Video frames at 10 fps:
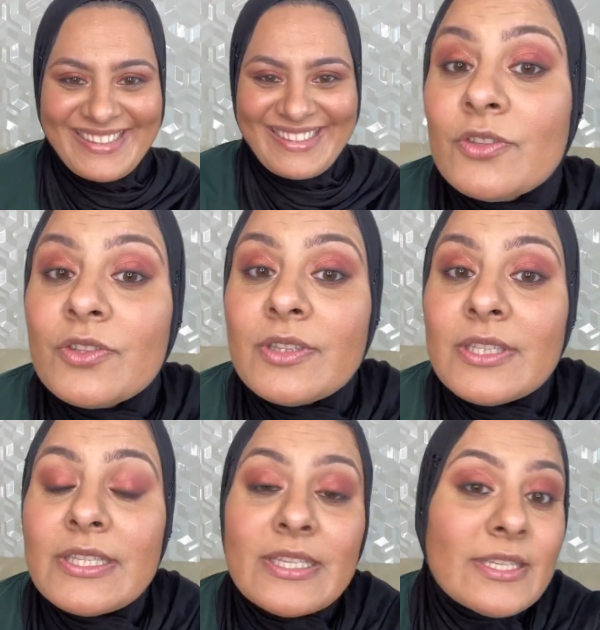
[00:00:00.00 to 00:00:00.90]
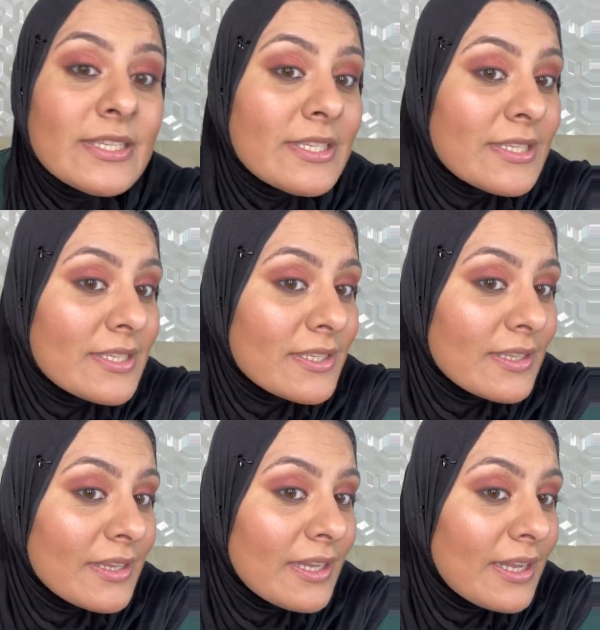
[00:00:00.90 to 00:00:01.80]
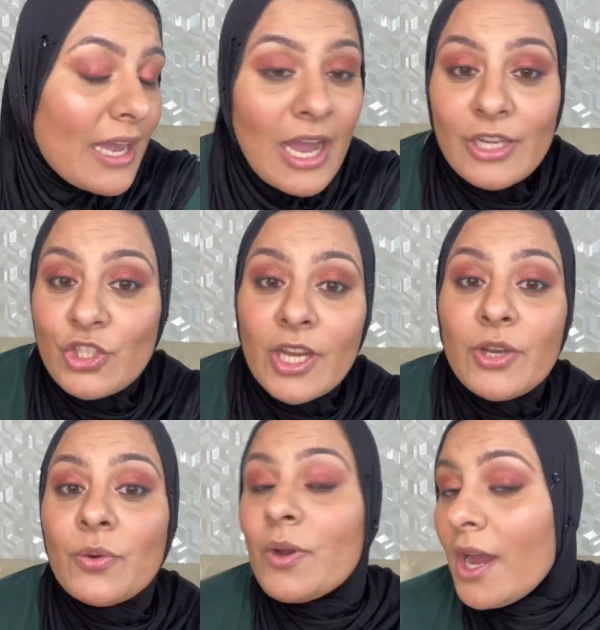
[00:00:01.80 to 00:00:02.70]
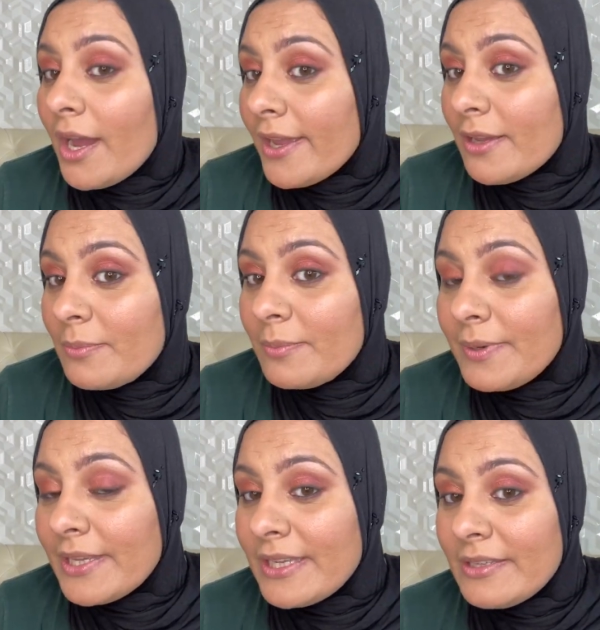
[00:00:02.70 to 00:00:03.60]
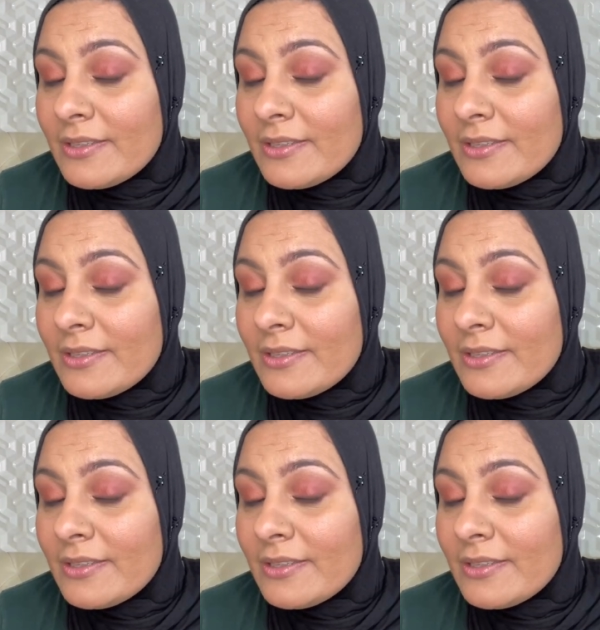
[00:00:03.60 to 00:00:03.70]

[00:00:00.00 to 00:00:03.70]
So this is the eyeshadow eye complete.